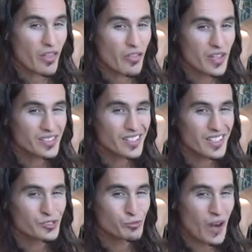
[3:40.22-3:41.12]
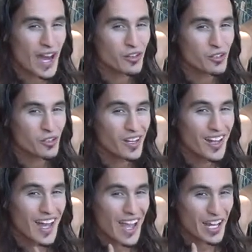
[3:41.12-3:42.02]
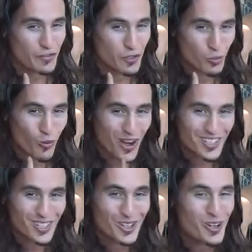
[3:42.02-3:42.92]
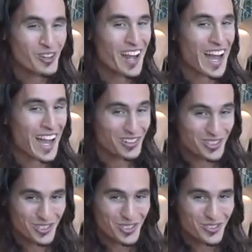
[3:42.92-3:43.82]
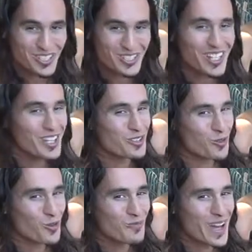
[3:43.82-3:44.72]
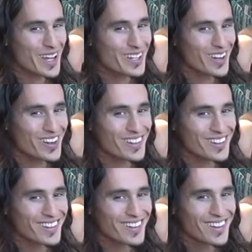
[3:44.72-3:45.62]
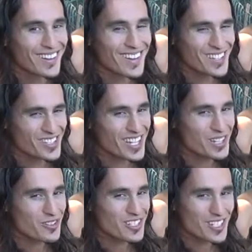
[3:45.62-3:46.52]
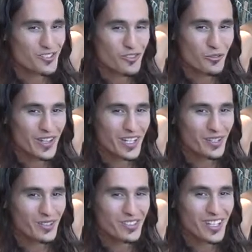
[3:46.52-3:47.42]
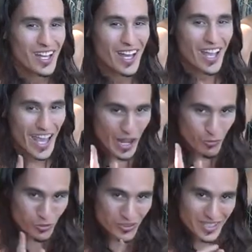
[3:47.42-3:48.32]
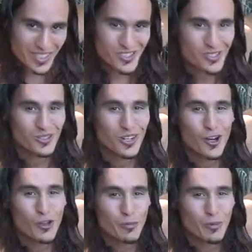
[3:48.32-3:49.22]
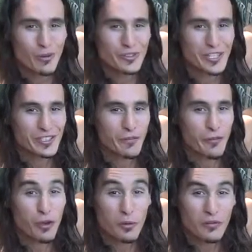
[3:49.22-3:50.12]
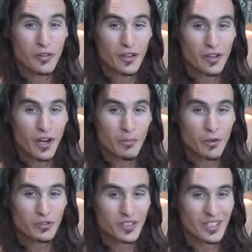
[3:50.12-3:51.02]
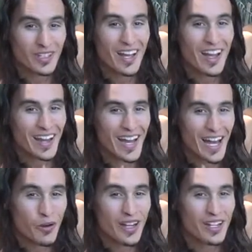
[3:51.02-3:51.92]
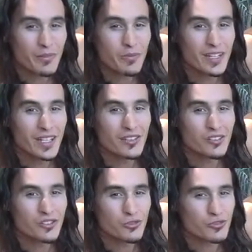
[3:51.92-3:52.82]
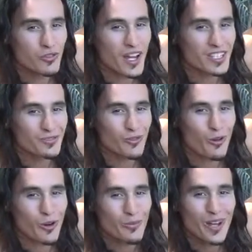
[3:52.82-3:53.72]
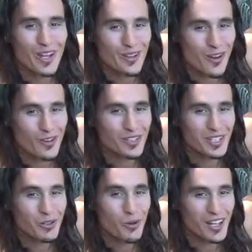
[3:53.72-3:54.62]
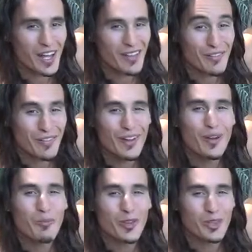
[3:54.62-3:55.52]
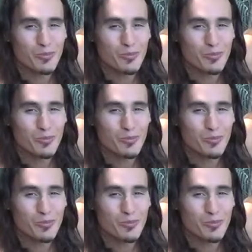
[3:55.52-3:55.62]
This is radical and if you want to learn how to do this in your own backyard, check out additional videos and we'll teach you the process of thermophilic composting and how it can begin to transform not only your life, but the